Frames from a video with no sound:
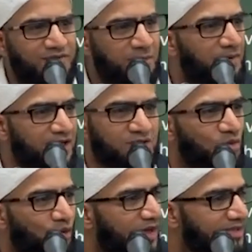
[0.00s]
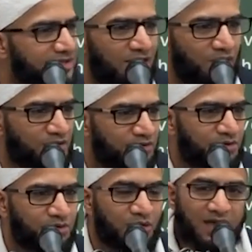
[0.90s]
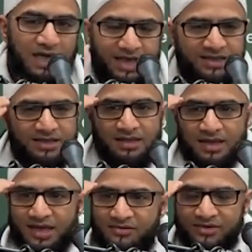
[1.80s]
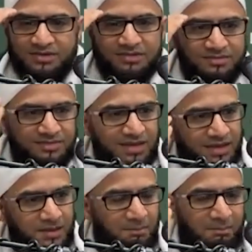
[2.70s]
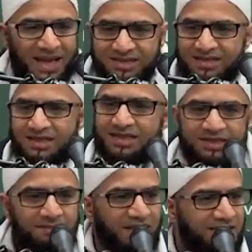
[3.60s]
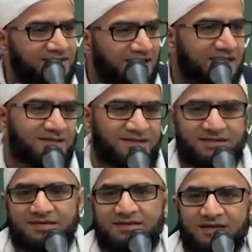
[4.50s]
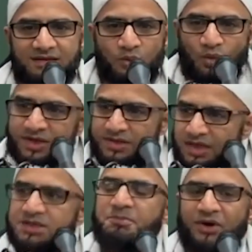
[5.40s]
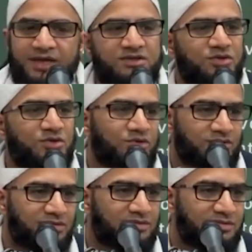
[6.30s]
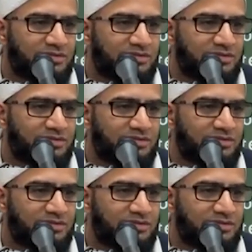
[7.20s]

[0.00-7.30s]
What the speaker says: If they praise you, what is that going to do? It's even mentally, it doesn't make sense. What does praise do?